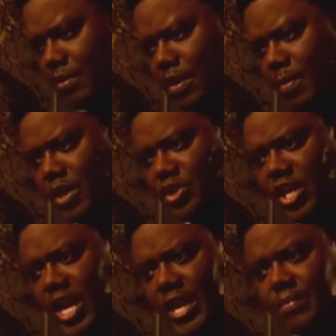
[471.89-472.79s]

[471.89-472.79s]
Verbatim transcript: Let me hear you say it.